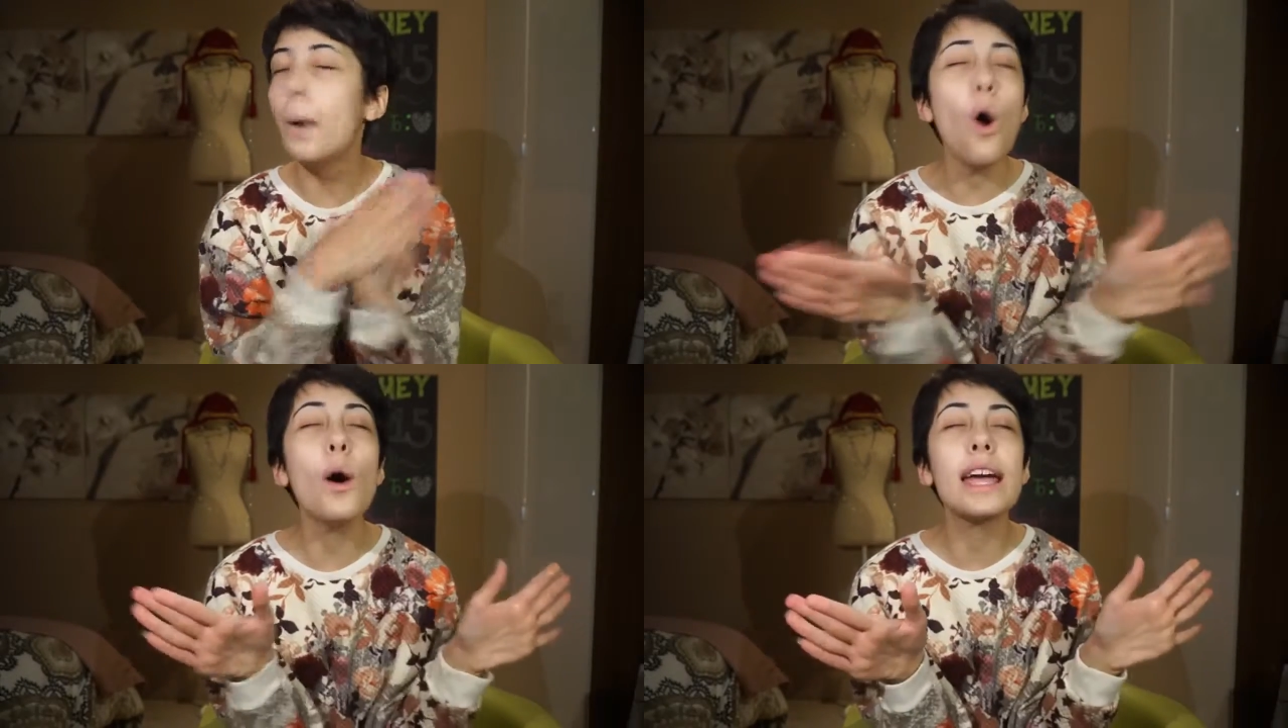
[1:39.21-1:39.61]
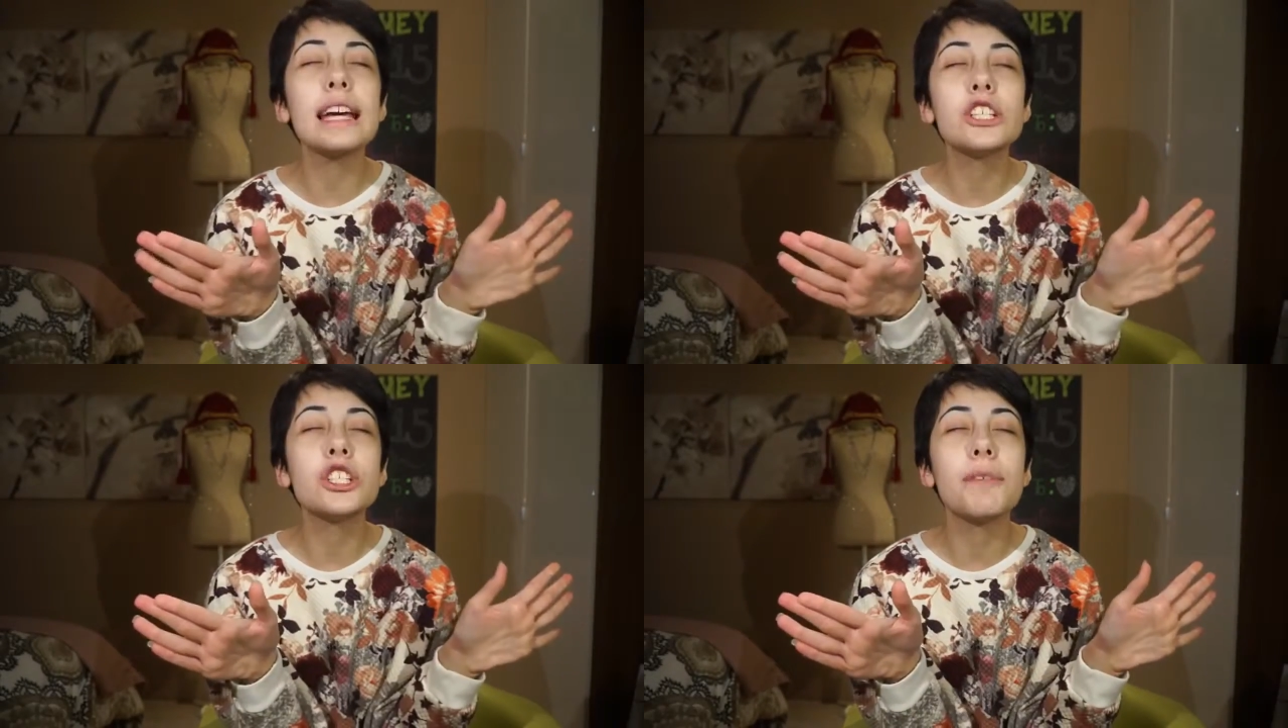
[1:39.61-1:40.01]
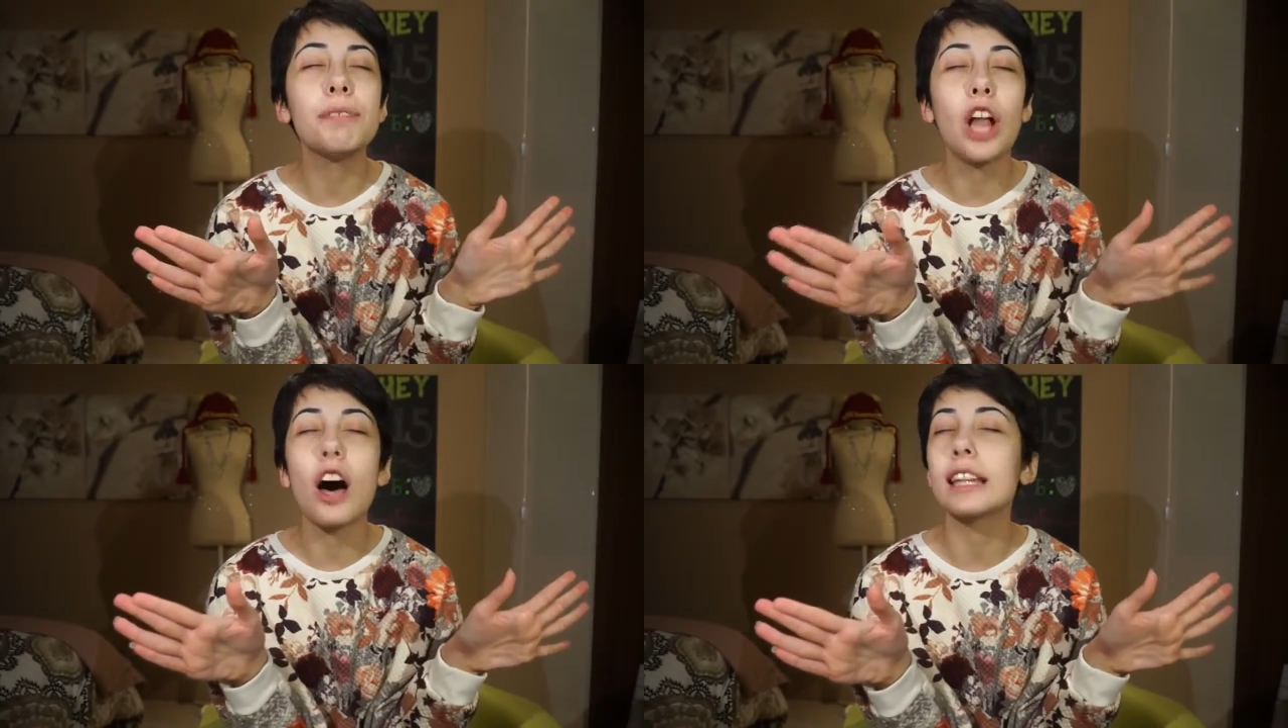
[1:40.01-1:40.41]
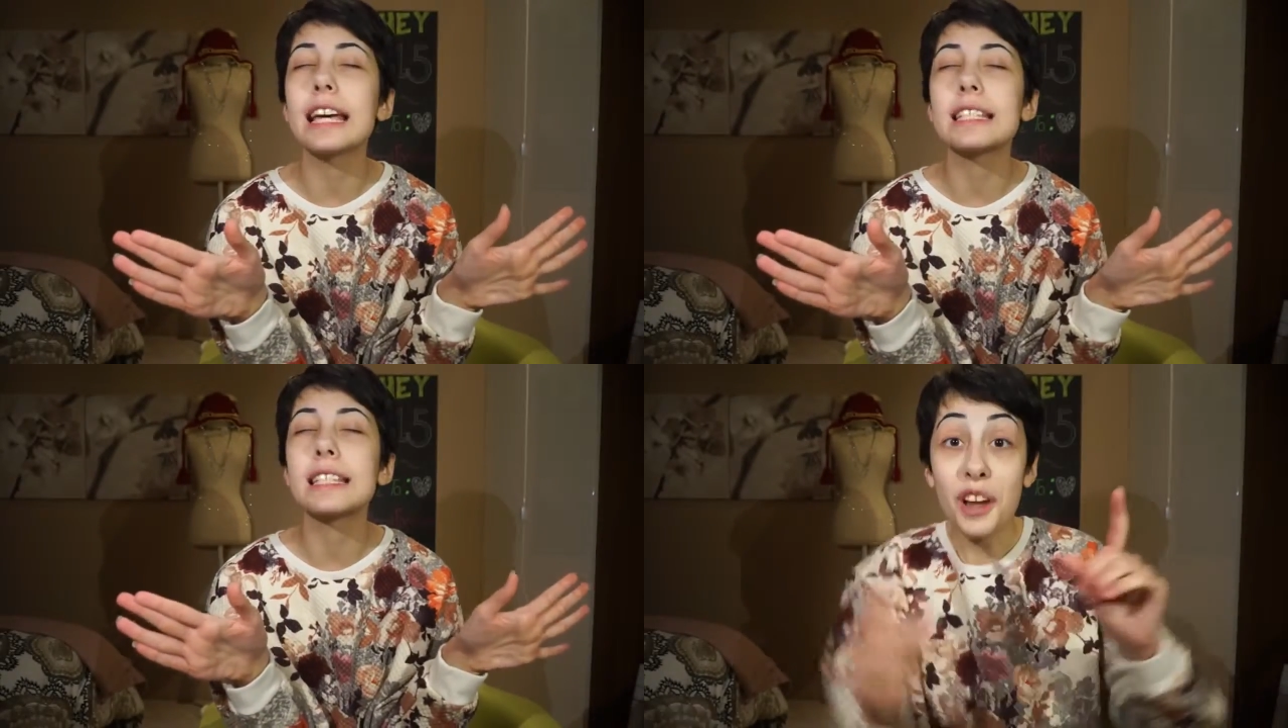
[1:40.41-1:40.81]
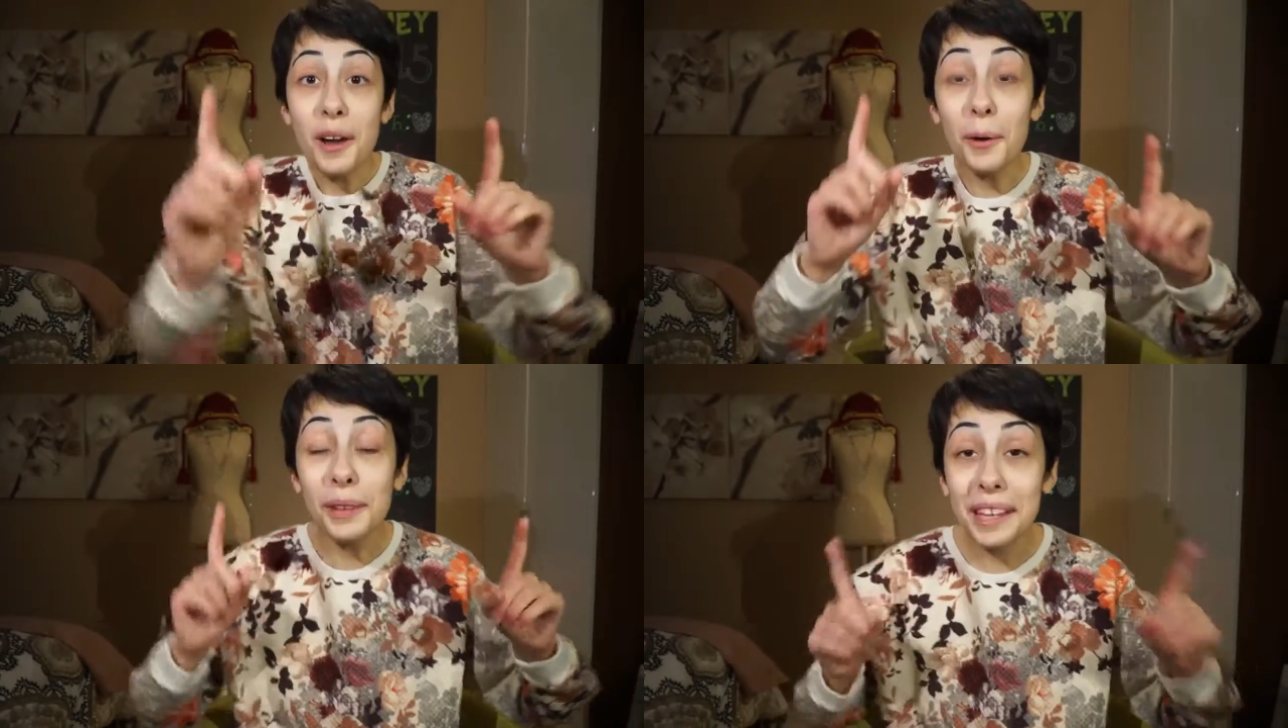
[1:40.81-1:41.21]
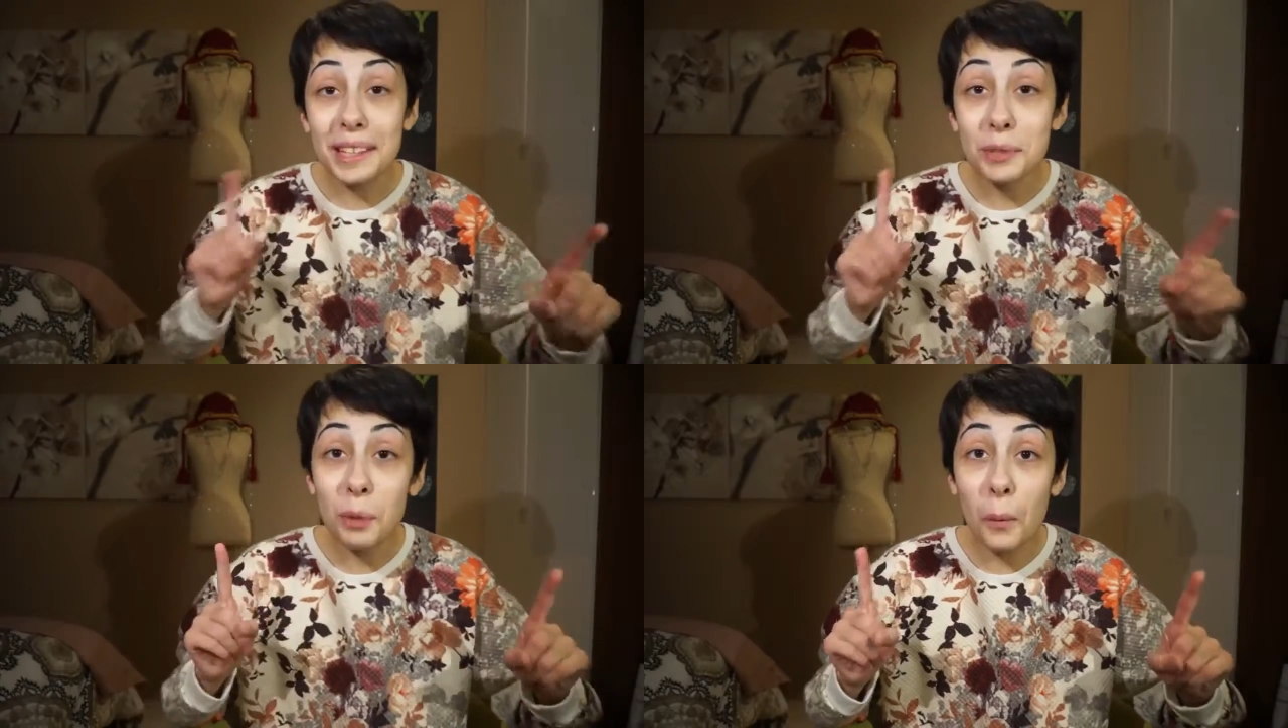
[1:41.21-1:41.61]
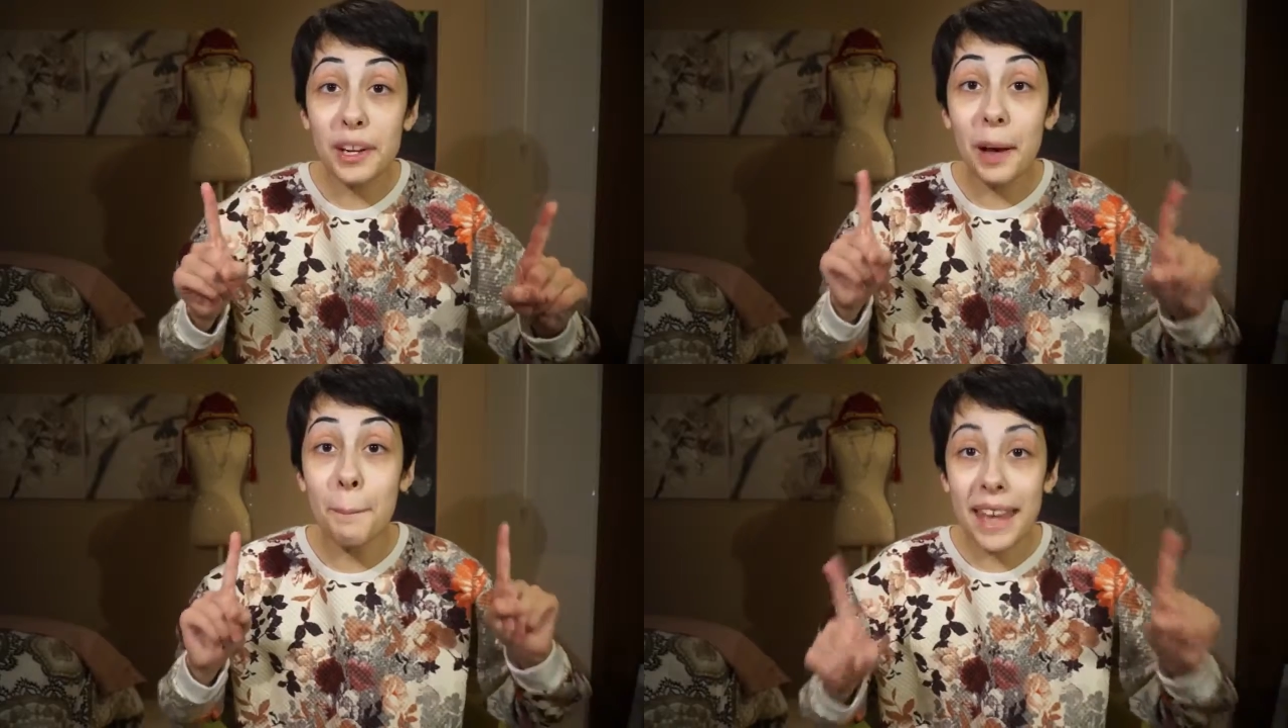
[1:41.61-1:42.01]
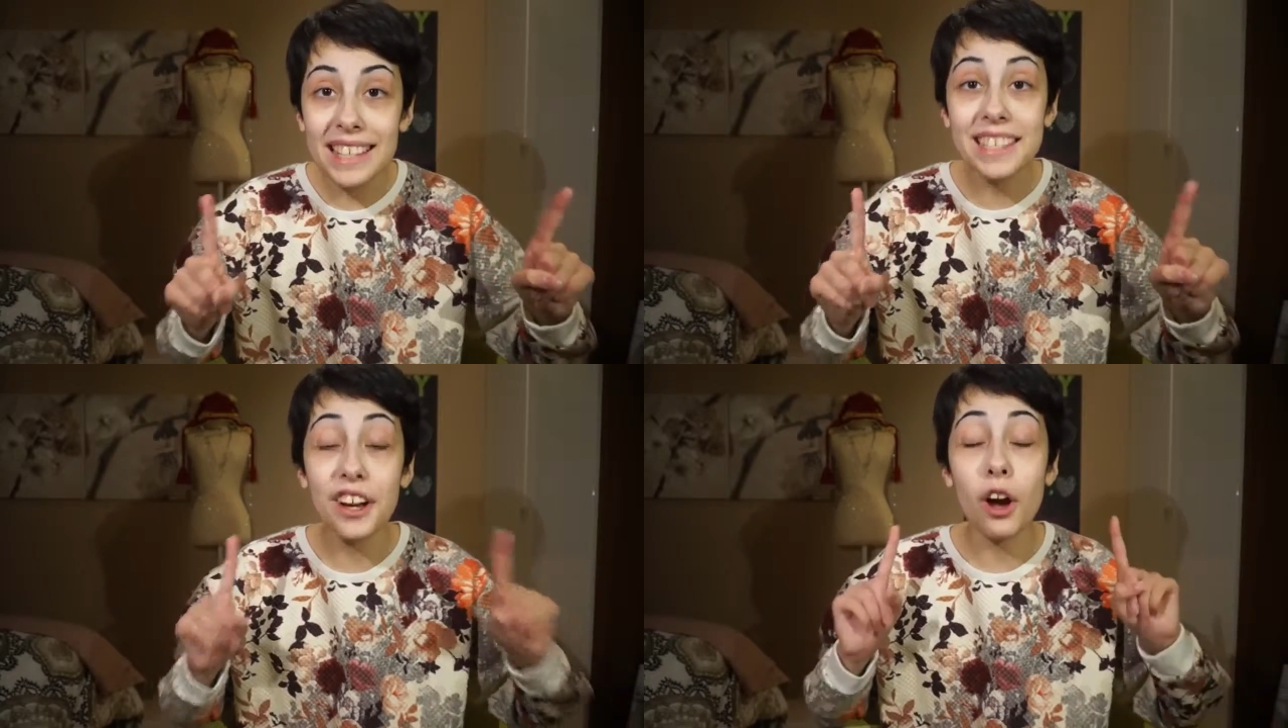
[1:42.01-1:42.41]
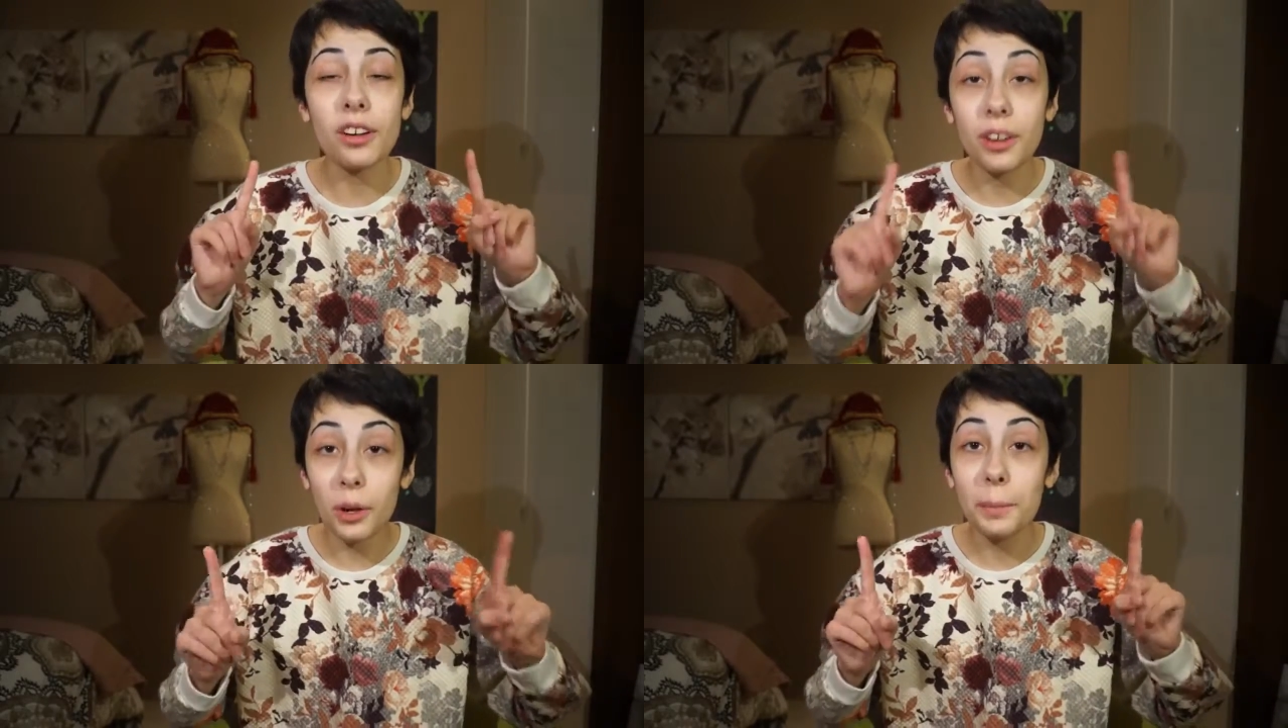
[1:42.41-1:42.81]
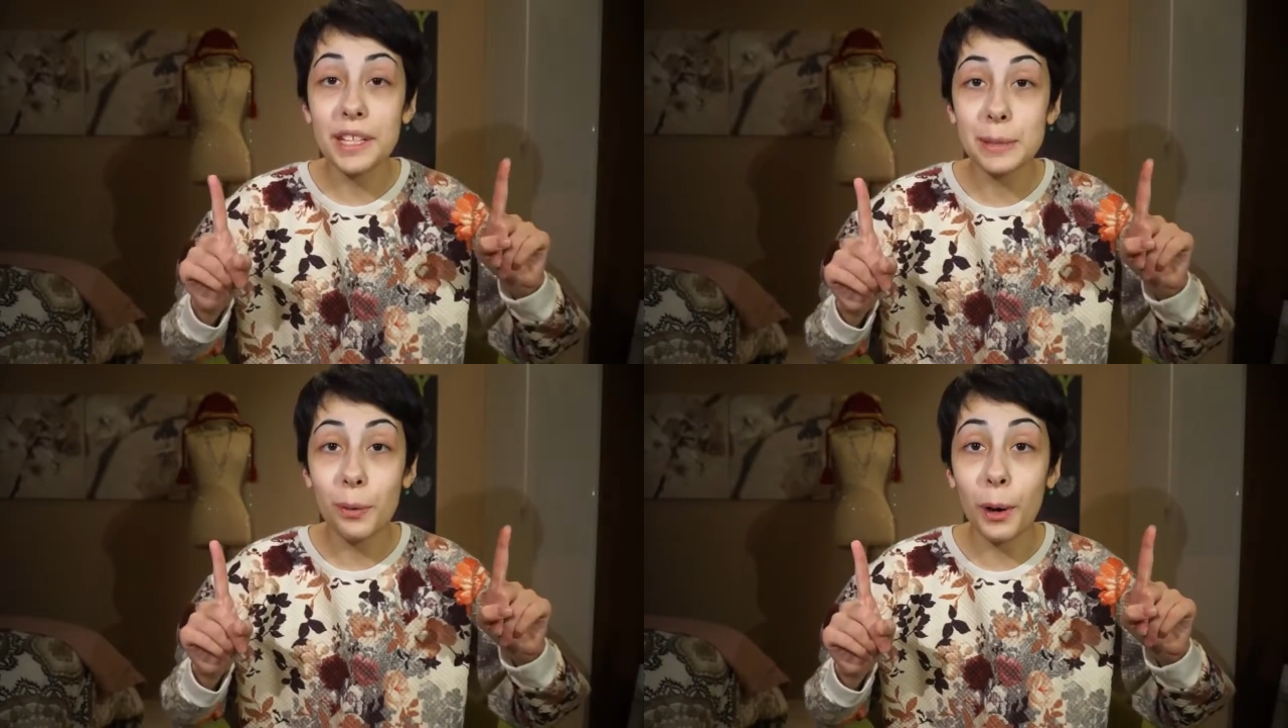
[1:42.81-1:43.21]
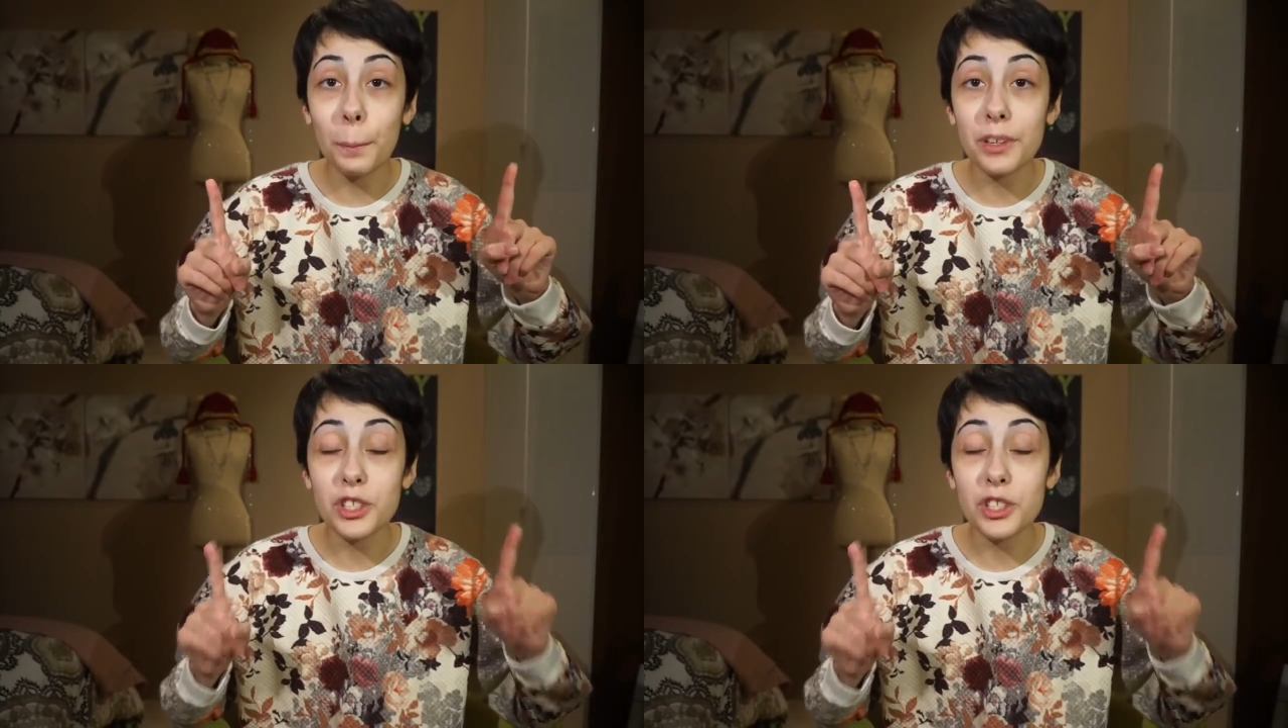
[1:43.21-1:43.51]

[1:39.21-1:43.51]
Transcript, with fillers: boy, is she flawless. Not only is Rowan amazing on Girl Meets World,